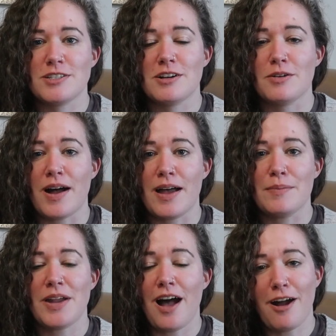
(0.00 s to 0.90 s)
so
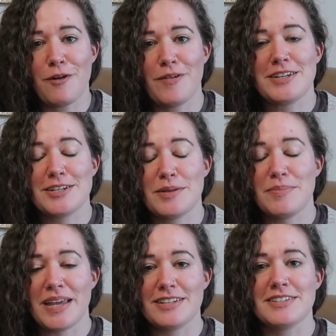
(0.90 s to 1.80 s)
I'm not going to the
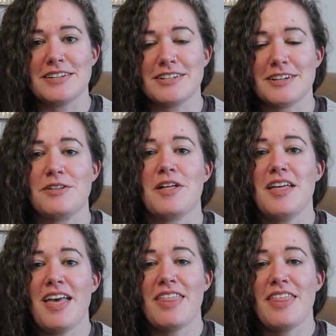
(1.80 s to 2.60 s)
bins until